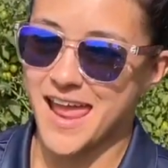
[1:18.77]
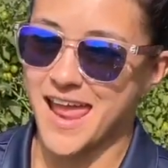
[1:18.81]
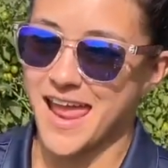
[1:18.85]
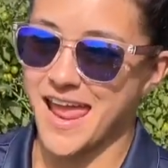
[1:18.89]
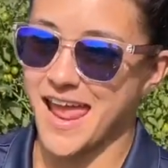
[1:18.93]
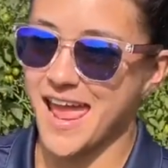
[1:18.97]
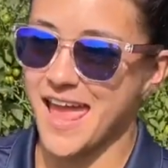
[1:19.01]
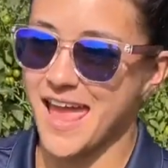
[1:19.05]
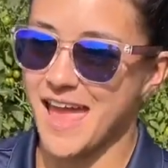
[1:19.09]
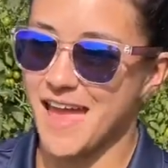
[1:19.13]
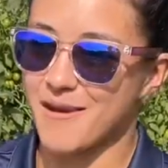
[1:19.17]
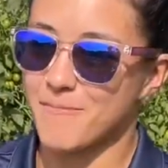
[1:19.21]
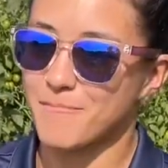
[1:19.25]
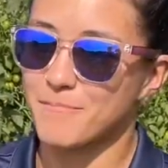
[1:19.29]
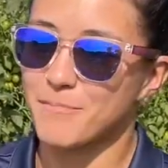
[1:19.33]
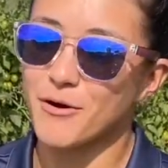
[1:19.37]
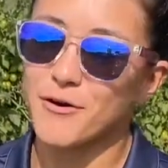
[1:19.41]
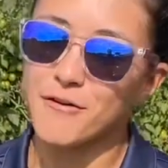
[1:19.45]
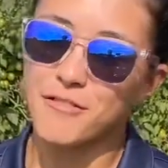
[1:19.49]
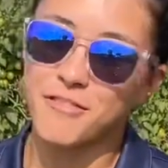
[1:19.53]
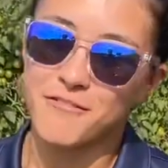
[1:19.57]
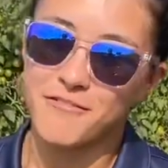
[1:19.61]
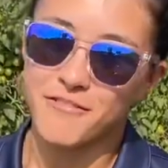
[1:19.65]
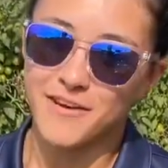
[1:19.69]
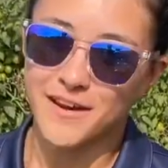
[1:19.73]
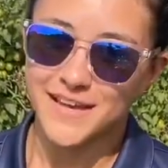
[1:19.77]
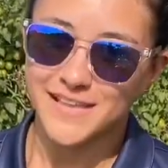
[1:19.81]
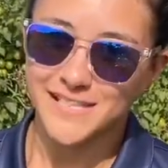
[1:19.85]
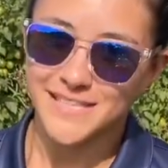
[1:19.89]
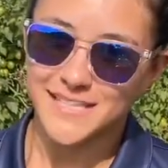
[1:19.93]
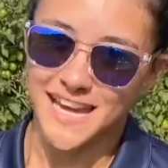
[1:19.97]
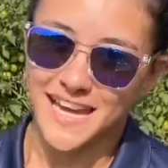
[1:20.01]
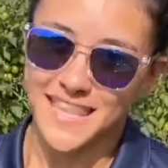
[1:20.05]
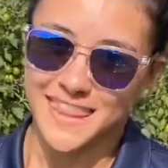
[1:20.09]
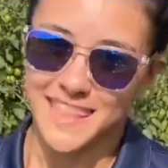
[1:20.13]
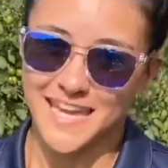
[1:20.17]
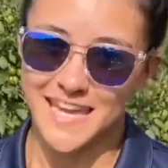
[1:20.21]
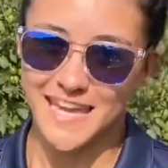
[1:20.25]
And both of us,
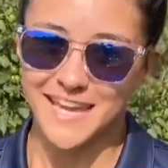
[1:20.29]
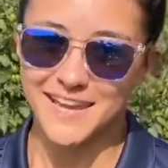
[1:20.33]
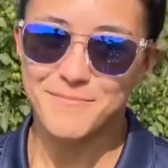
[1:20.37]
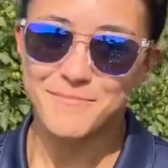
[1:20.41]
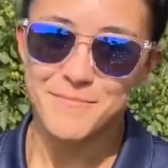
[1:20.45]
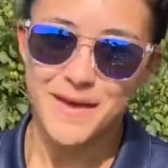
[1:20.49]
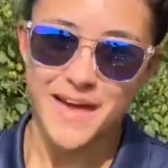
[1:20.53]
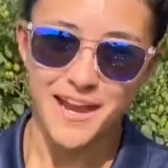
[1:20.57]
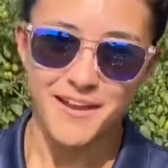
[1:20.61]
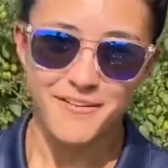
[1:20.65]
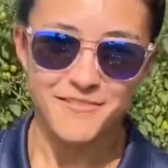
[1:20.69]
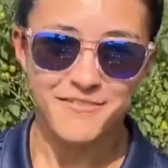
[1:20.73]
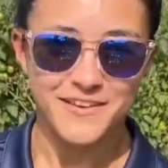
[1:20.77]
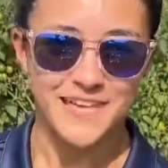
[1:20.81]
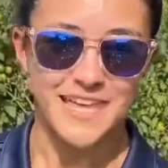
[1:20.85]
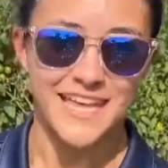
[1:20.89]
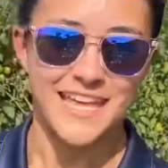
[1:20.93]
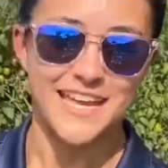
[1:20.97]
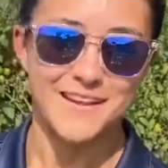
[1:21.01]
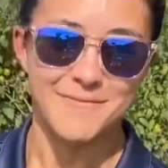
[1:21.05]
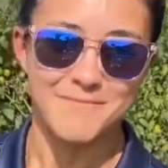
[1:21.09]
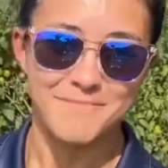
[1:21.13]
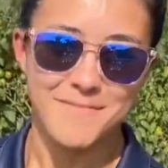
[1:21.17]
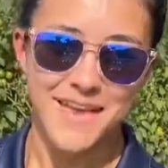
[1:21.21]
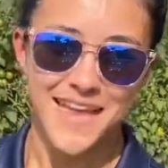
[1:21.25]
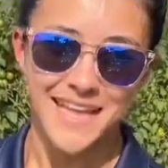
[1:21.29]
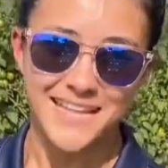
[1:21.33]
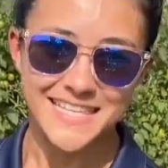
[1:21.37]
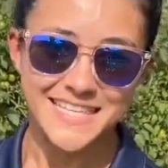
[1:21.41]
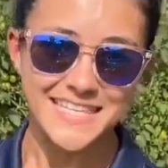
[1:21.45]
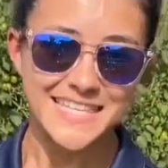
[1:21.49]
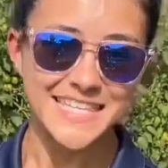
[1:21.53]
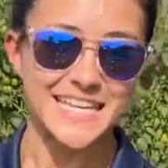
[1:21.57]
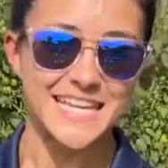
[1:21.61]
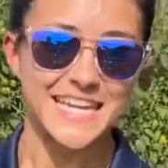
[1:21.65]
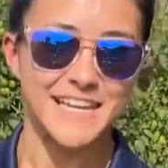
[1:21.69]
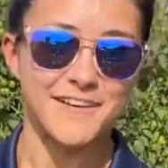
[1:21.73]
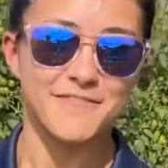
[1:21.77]
I think, benefit
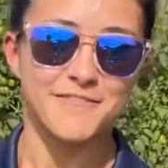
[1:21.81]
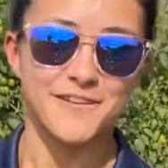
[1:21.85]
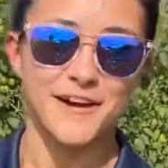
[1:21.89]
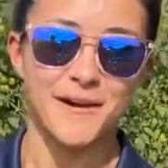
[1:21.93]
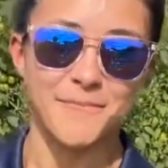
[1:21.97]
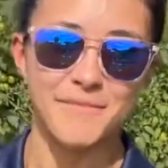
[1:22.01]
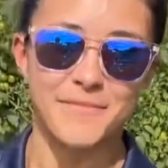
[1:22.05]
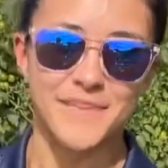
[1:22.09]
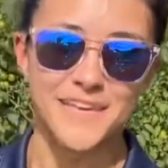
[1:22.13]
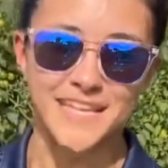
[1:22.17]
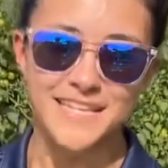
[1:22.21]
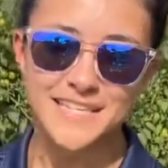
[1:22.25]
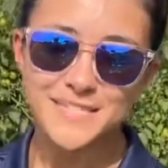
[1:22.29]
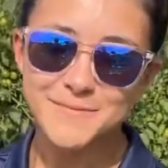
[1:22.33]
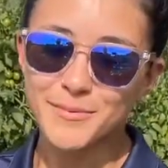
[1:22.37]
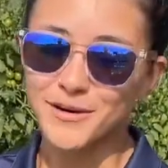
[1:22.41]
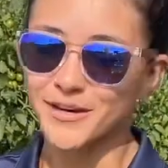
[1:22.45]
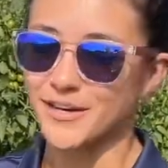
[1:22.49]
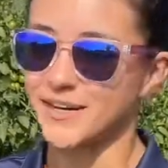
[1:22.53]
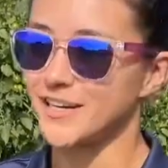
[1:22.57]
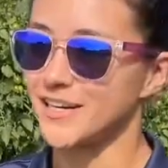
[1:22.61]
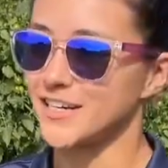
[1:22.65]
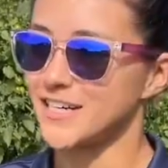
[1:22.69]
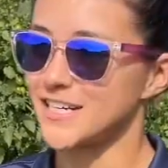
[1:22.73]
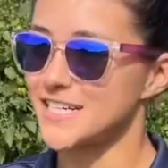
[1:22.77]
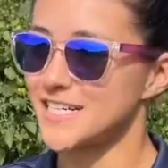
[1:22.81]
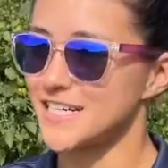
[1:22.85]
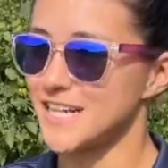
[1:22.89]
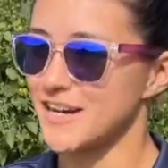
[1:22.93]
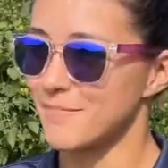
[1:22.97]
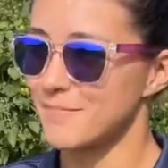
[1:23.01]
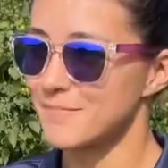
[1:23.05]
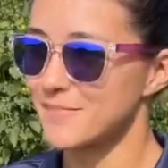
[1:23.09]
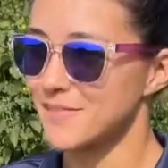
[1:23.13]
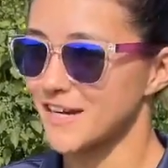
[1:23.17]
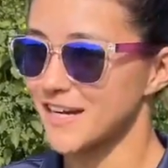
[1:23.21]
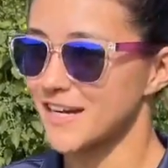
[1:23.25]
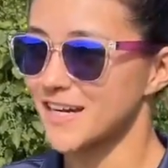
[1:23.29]
immensely from this partnership.
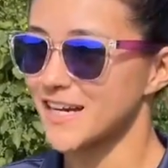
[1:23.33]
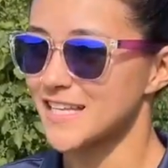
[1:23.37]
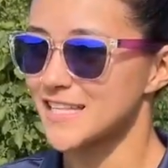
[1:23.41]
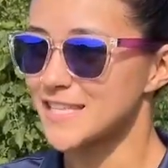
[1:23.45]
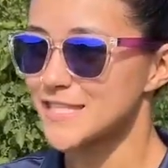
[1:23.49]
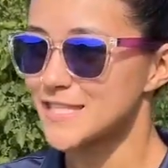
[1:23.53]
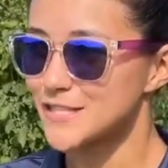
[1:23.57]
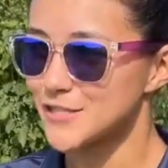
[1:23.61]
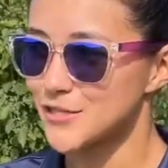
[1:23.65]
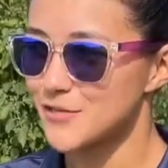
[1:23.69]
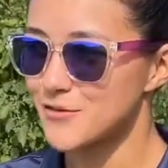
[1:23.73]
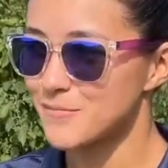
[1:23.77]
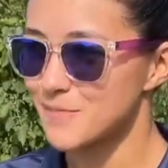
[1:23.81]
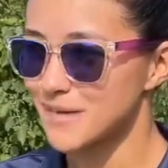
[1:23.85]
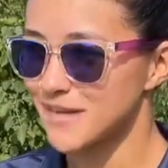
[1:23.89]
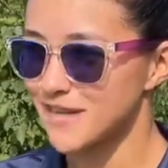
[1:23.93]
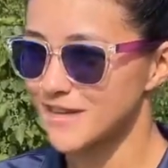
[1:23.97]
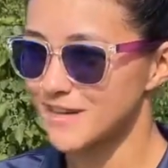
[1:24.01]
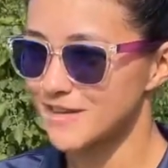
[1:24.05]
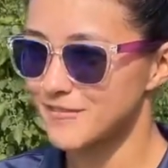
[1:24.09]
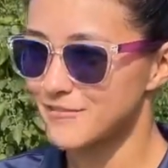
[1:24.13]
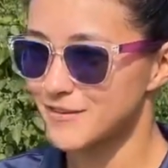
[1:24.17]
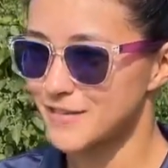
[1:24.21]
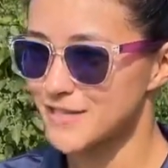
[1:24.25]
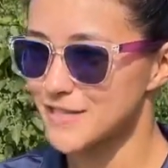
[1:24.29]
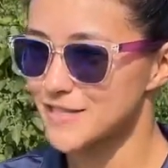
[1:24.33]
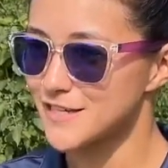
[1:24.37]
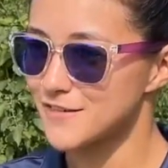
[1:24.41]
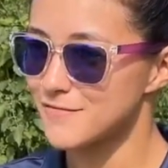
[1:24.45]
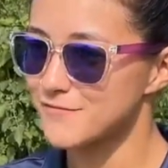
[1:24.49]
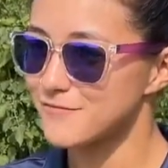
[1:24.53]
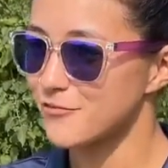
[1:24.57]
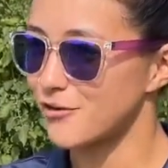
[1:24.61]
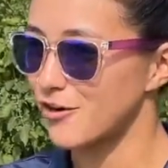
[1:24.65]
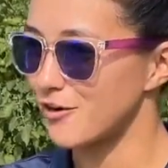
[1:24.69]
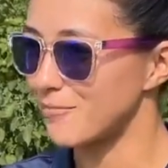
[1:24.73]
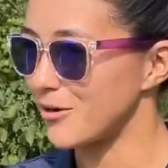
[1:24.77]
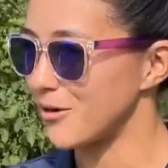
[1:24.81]
The consumer, first and
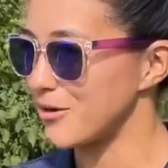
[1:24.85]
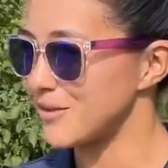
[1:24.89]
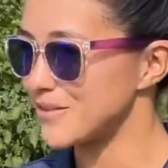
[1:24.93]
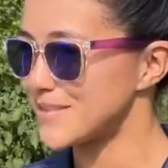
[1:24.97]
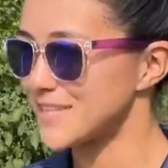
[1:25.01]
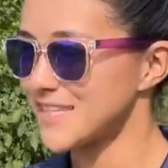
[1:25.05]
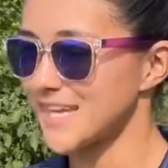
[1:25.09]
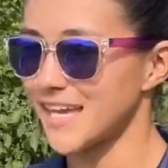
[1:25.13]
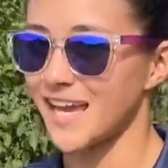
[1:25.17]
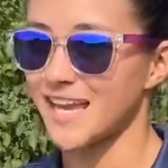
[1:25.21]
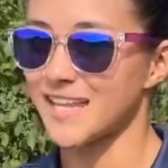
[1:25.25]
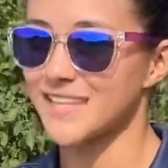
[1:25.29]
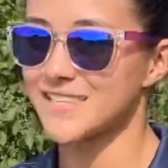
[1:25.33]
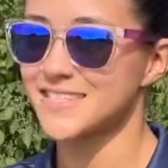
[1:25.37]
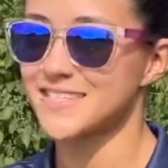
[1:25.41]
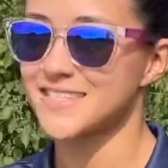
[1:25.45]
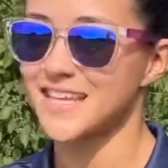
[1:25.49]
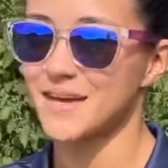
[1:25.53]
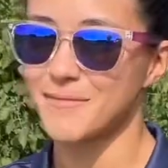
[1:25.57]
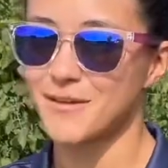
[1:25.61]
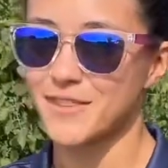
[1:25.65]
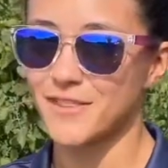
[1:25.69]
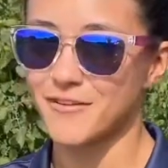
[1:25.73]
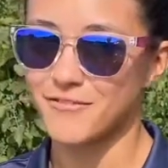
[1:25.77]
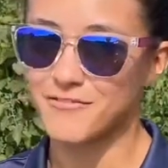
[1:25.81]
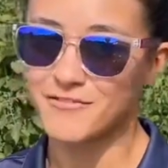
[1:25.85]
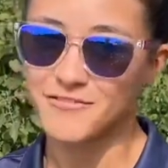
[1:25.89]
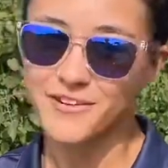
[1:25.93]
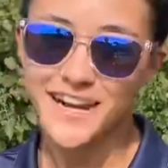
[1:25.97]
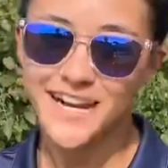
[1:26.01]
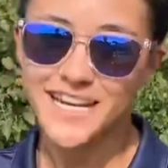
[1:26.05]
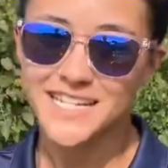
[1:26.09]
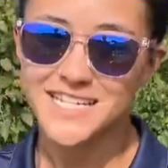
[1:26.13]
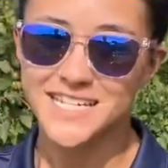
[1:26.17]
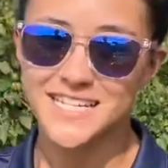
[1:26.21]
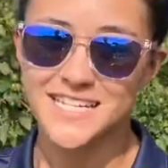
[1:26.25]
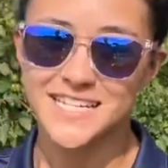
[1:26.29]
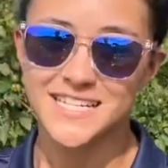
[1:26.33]
foremost, gets some of the
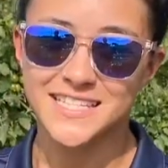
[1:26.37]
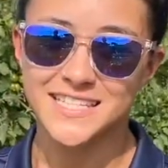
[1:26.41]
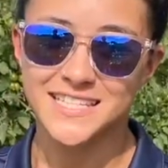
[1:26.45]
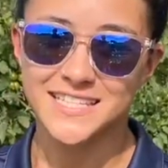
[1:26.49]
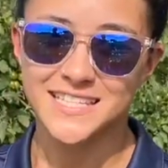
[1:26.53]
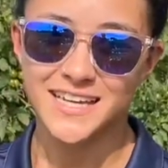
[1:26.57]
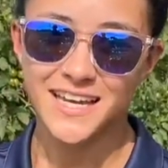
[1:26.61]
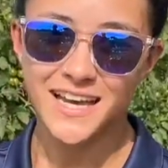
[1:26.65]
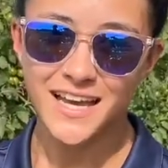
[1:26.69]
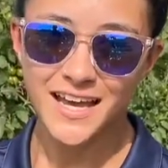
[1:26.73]
freshest,